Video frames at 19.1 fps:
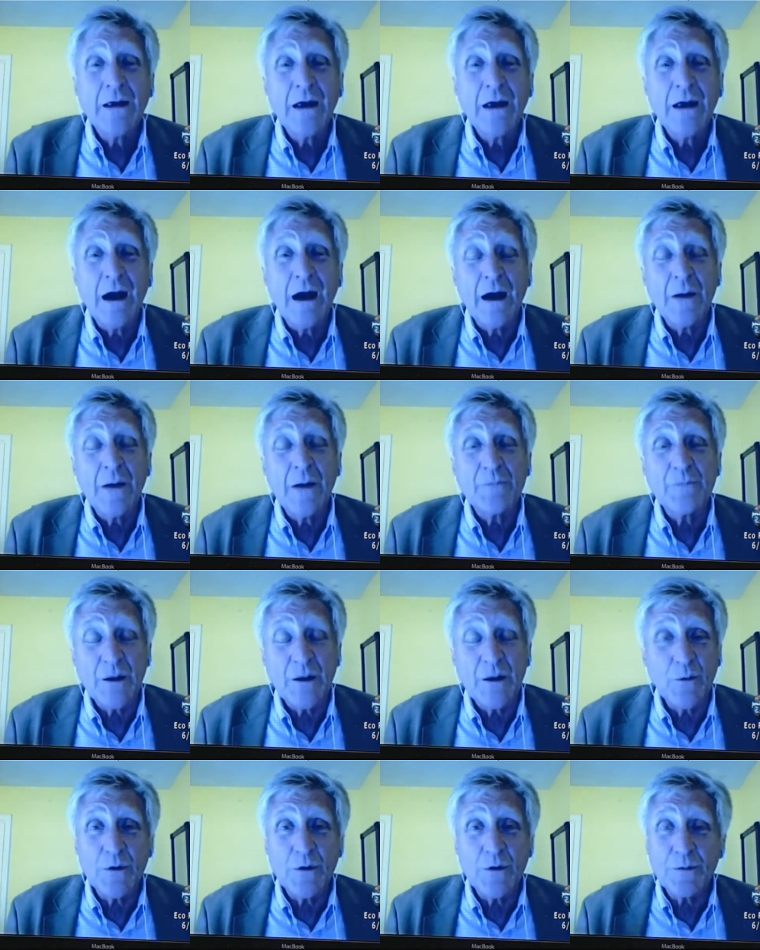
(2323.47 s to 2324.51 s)
um, it
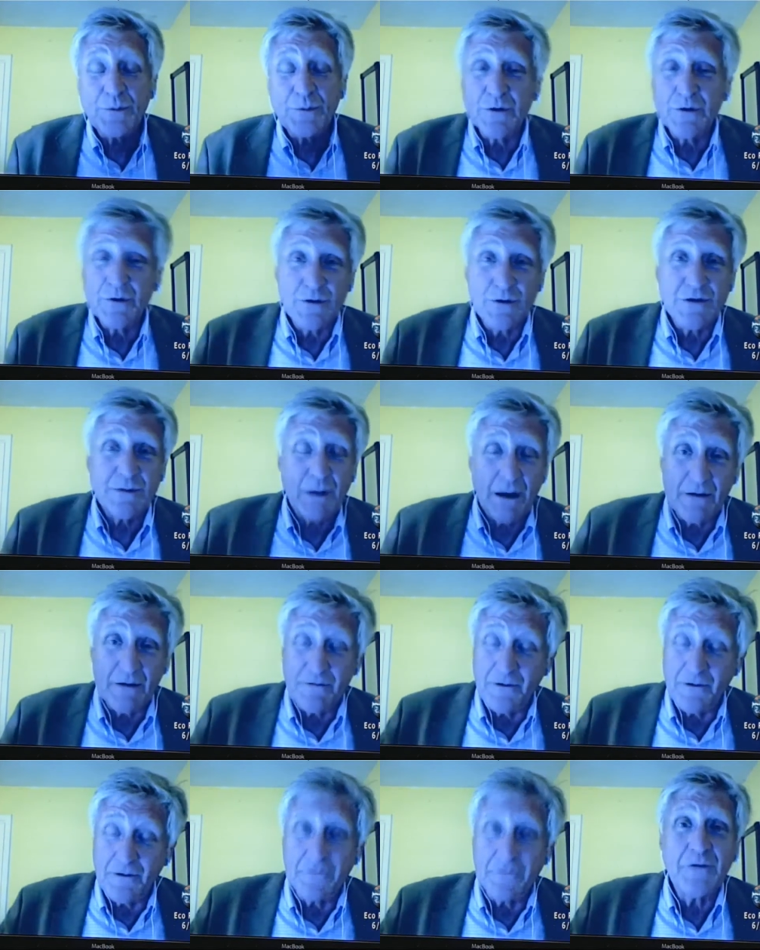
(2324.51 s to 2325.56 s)
would produce about a
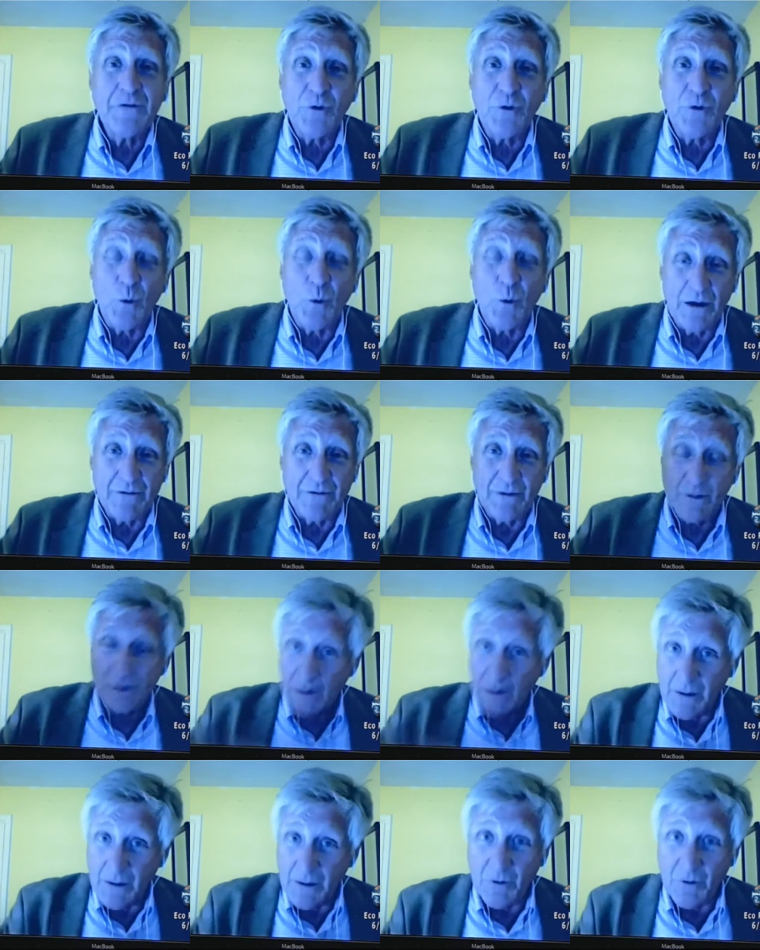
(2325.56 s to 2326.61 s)
50 foot wave that
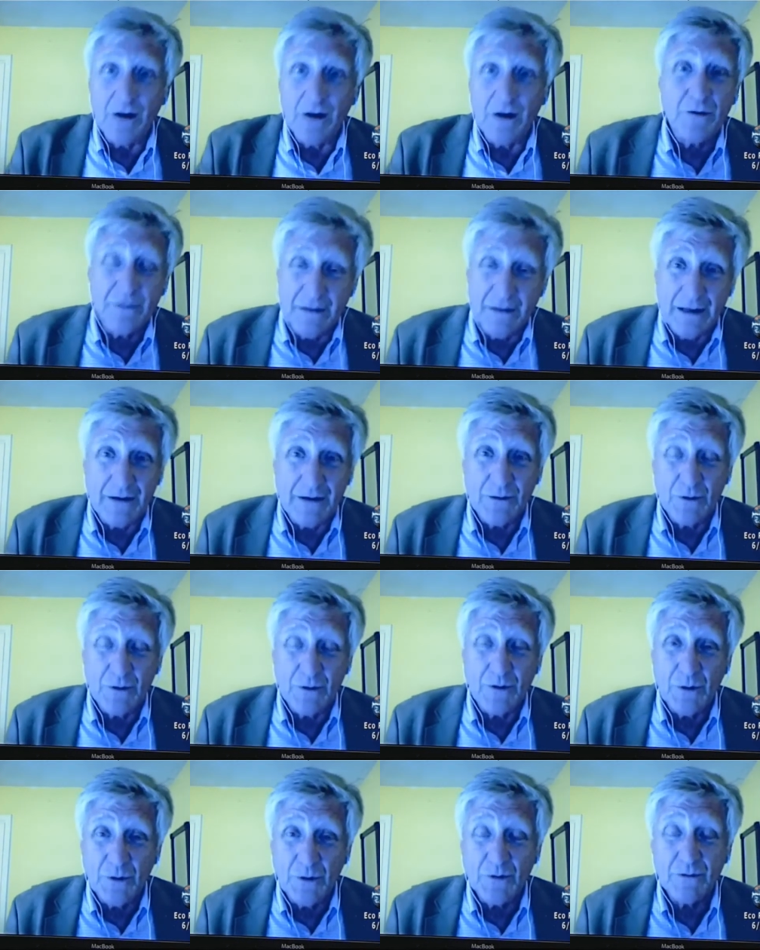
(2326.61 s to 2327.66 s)
come right over that
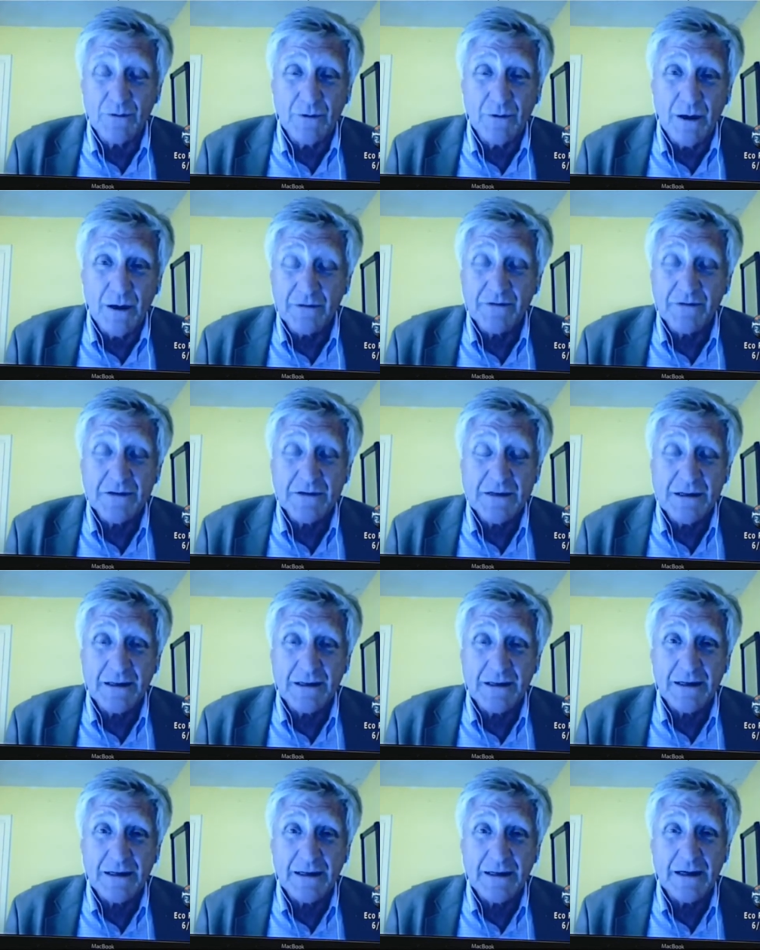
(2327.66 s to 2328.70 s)
nuclear uh,
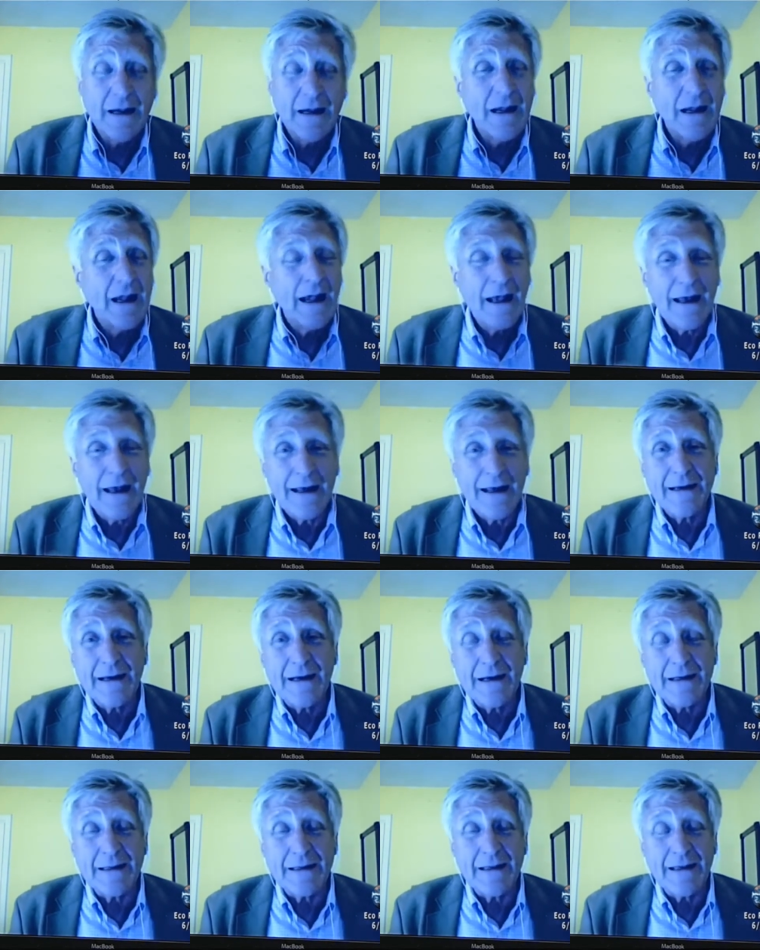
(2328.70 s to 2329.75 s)
facility. And
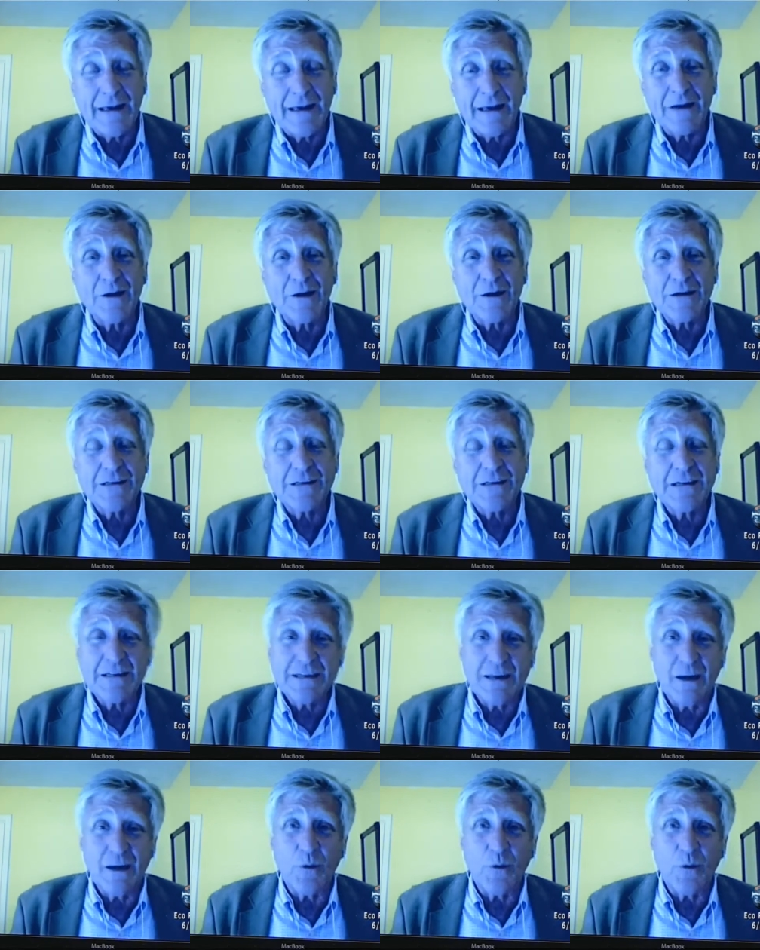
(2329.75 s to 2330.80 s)
yet the NRC said,
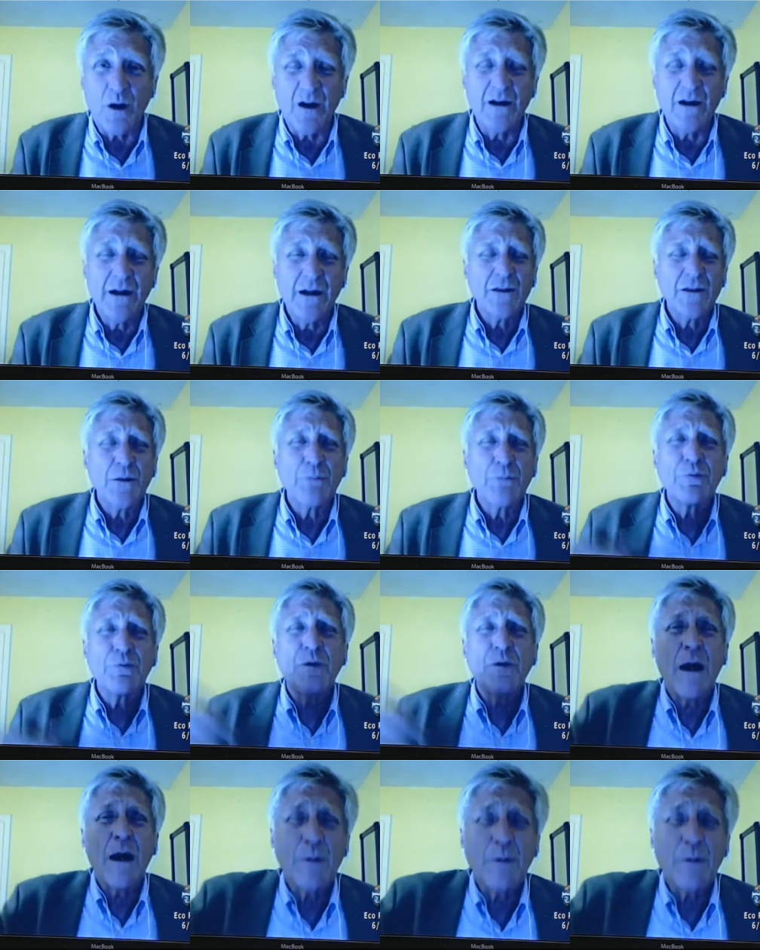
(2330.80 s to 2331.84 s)
well, the
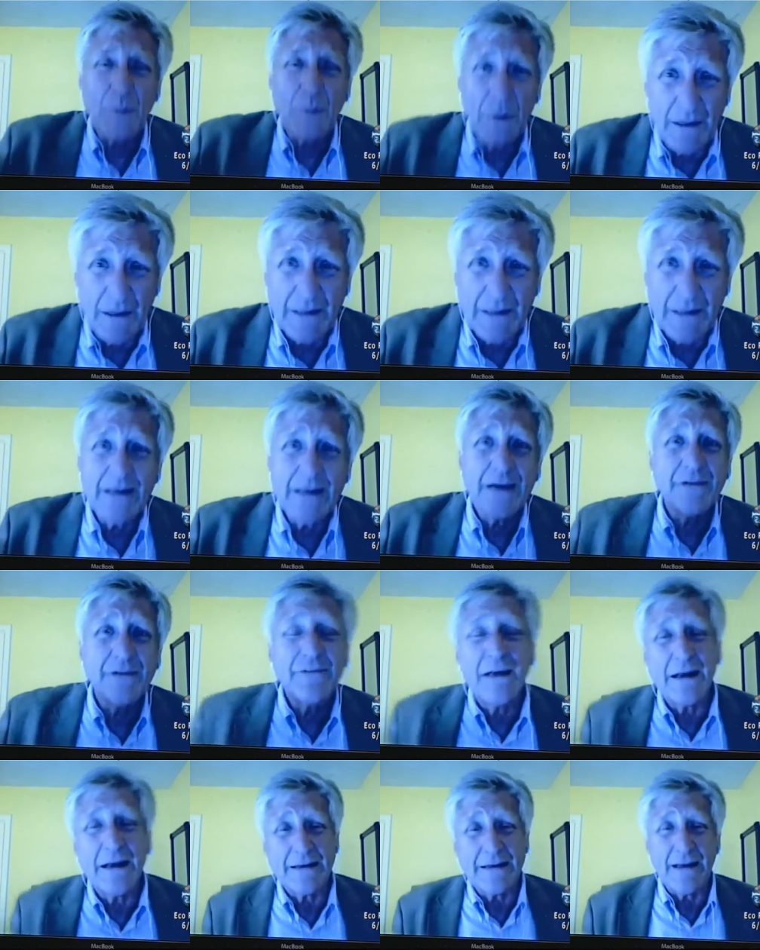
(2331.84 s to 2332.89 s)
probability of
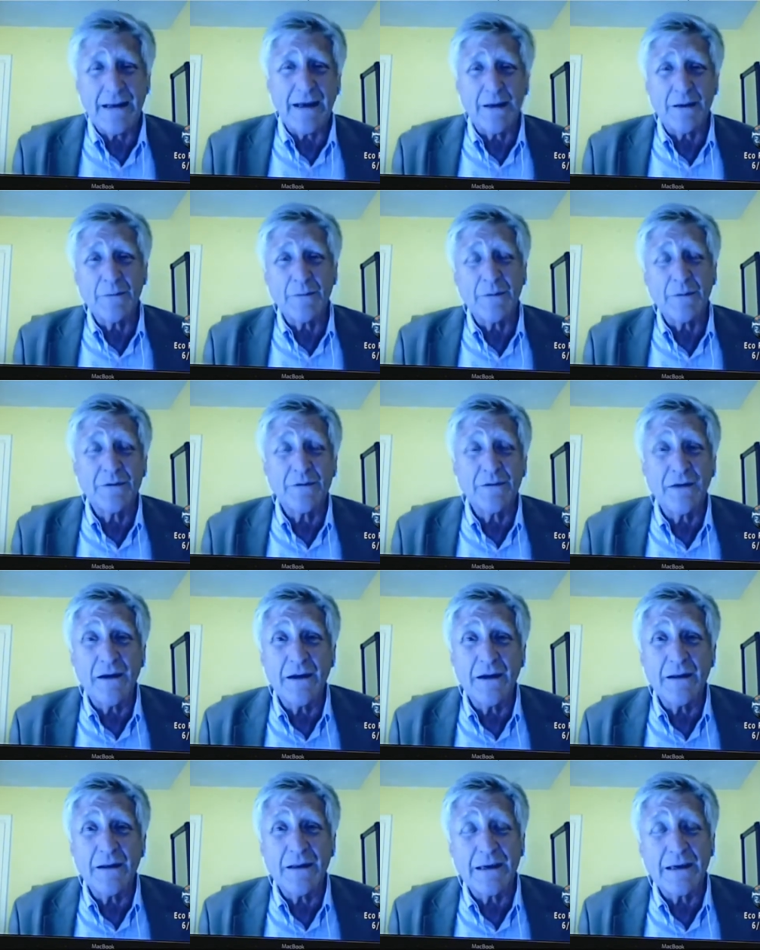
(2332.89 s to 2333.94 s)
that dam
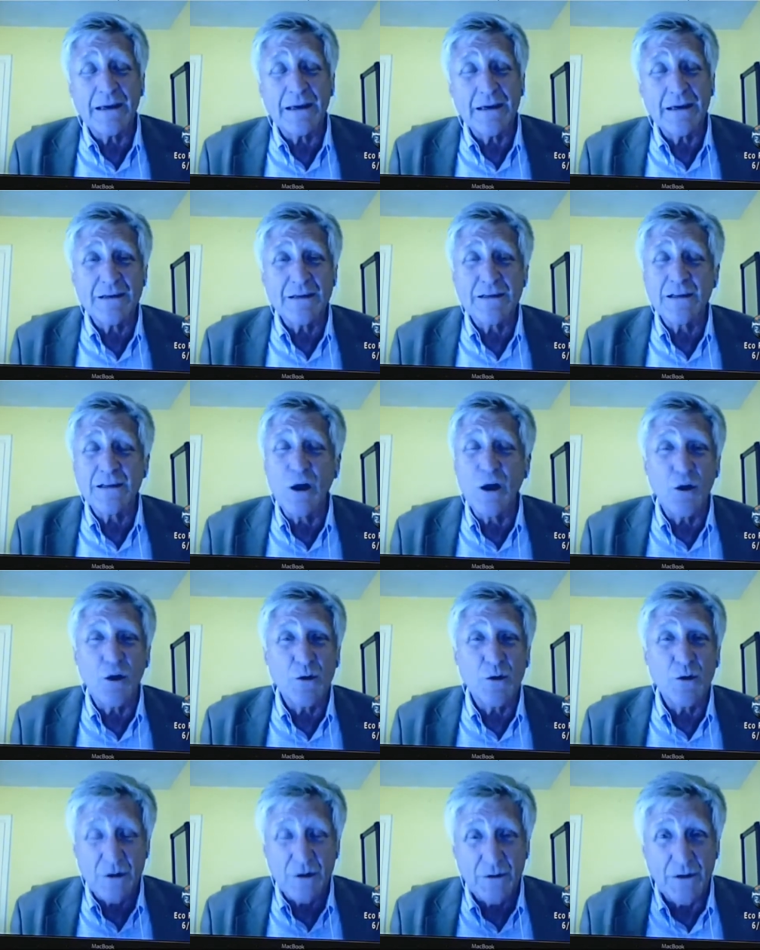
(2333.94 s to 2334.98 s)
failing is low, so
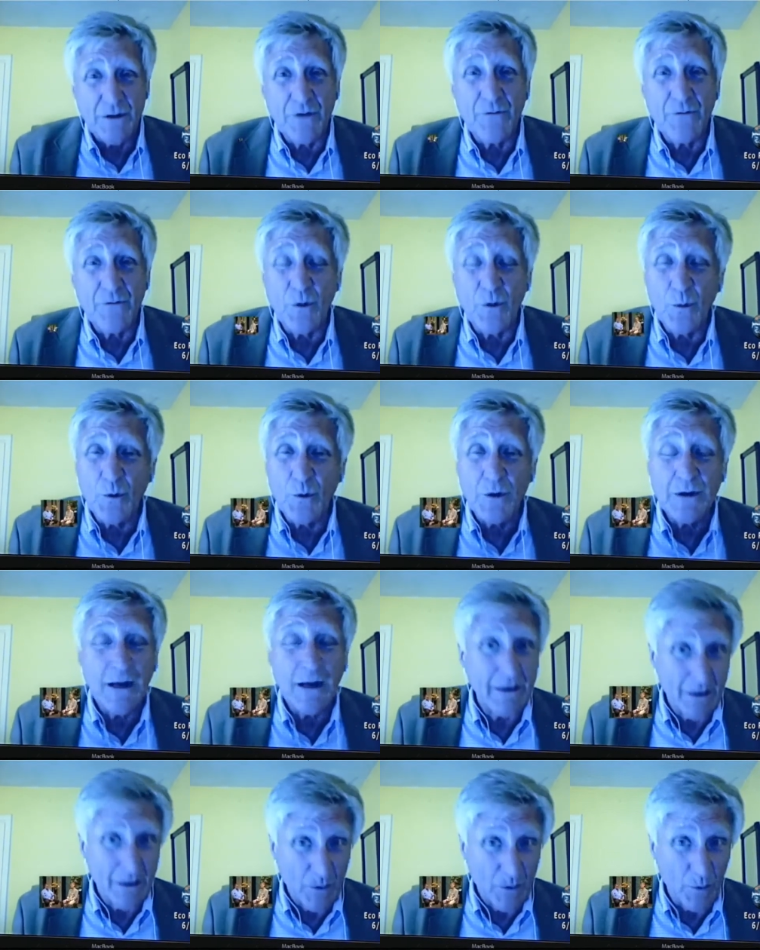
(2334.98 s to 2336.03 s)
therefore we're not going
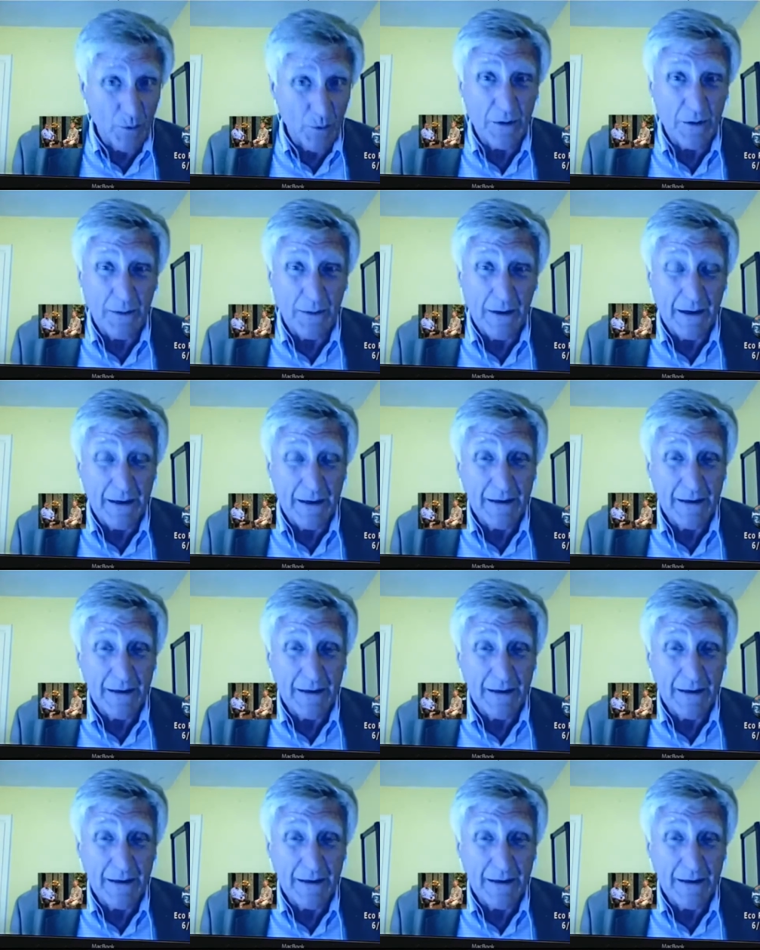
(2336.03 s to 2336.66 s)
to worry about it.